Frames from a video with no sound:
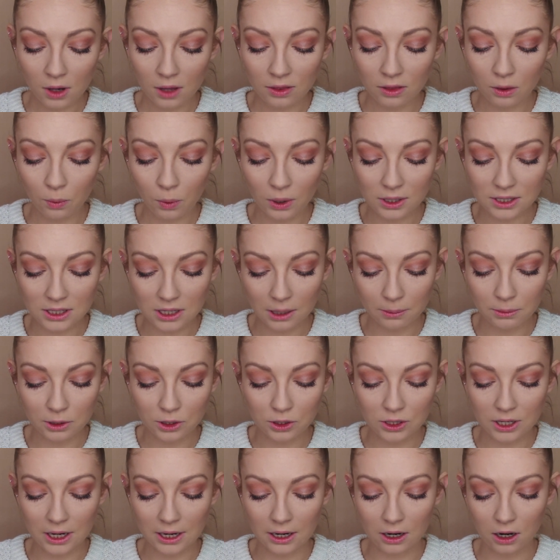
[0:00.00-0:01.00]
The ones I'm
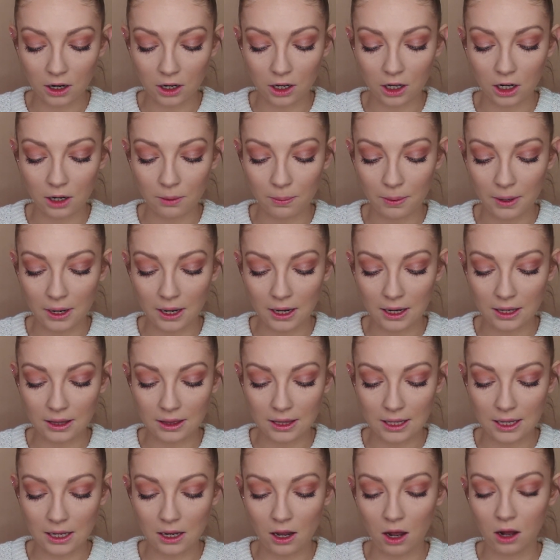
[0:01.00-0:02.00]
using are going to be
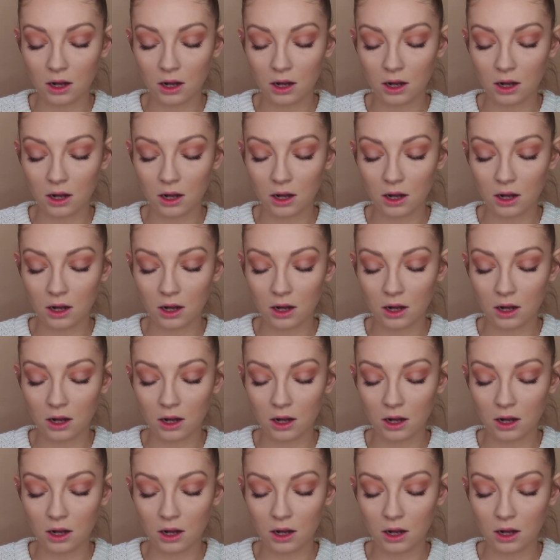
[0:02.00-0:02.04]
the